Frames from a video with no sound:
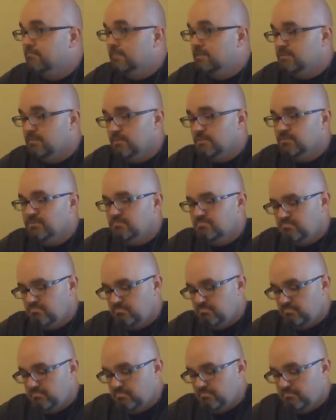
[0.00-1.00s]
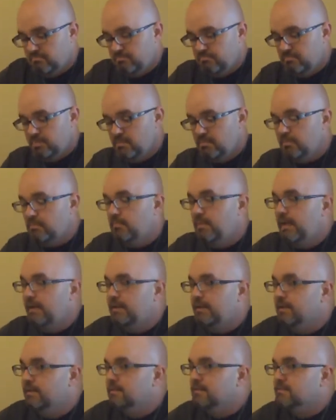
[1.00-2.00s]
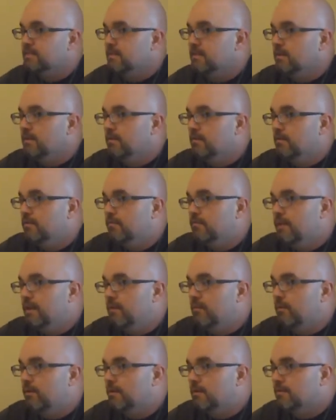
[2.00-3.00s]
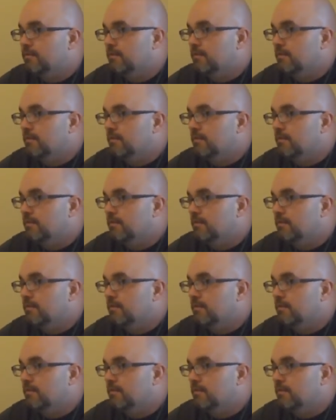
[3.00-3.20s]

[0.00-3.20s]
It's like most people back then, it's like, if they weren't,